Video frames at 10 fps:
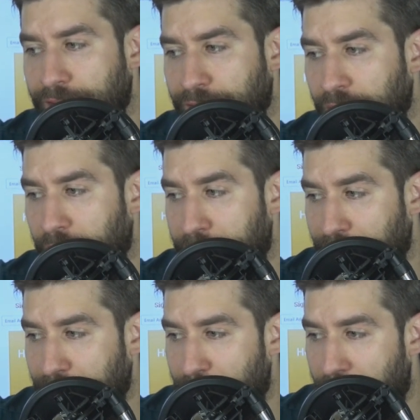So
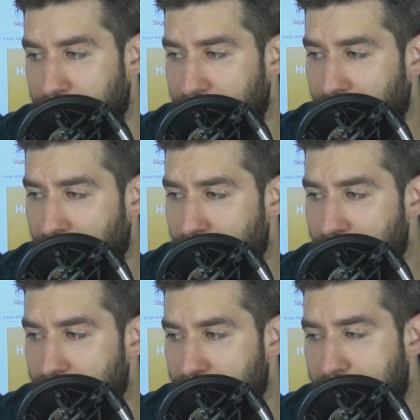there's the problem there.
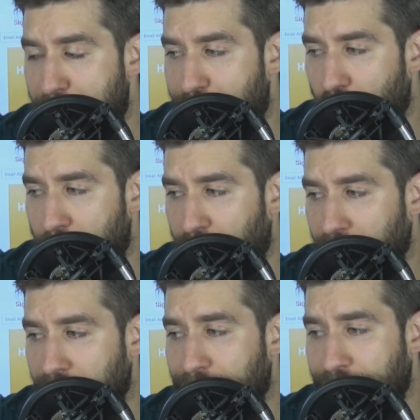An
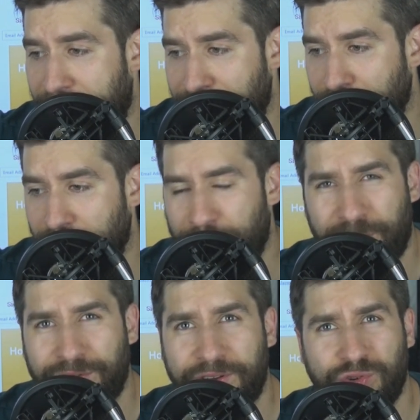informal advisor to
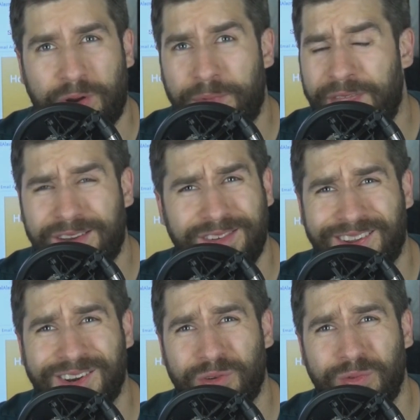President Trump, but that's
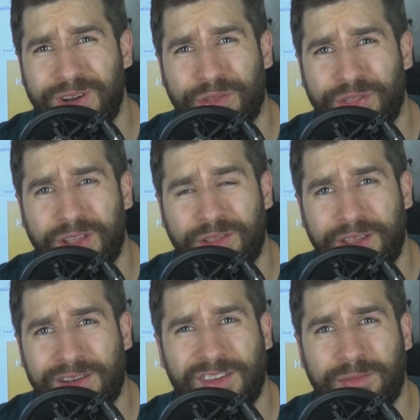not a real thing.
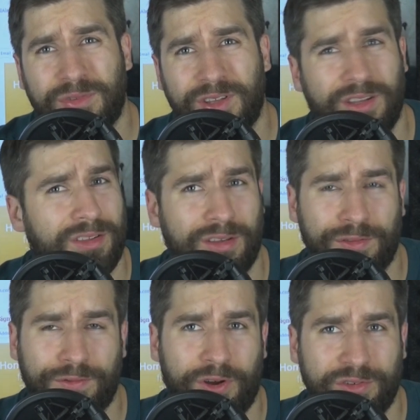That's them saying that
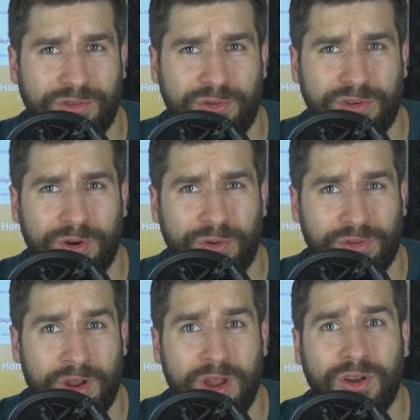this Fox News
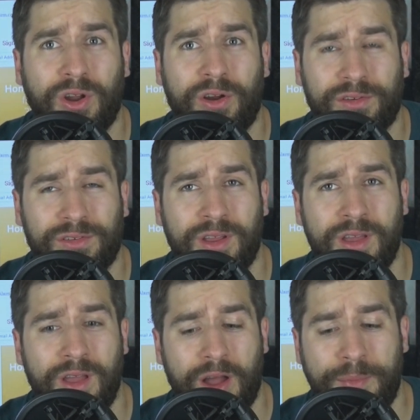host talks
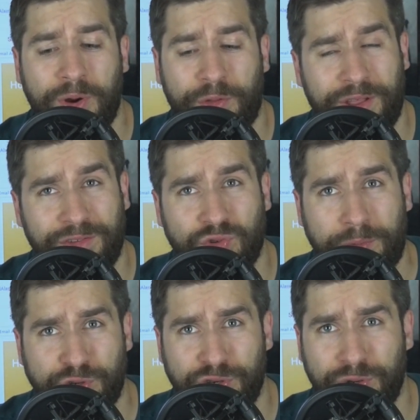about things
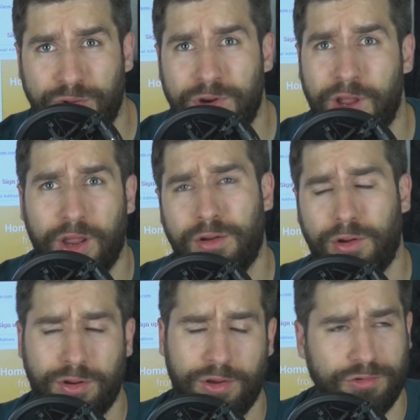Trump should do, and
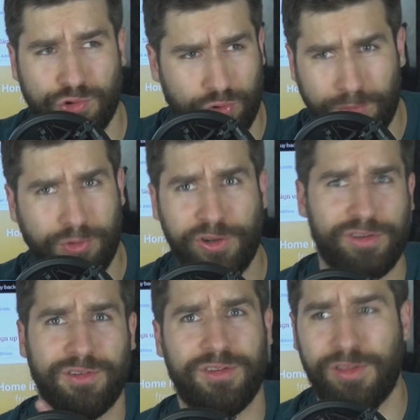and Trump
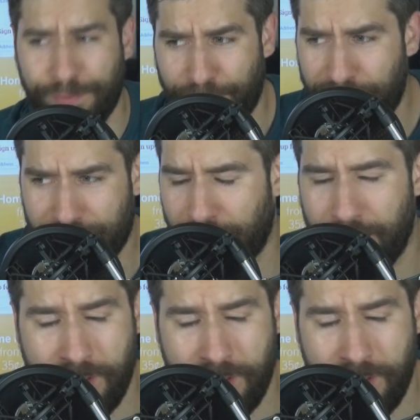listens to the Fox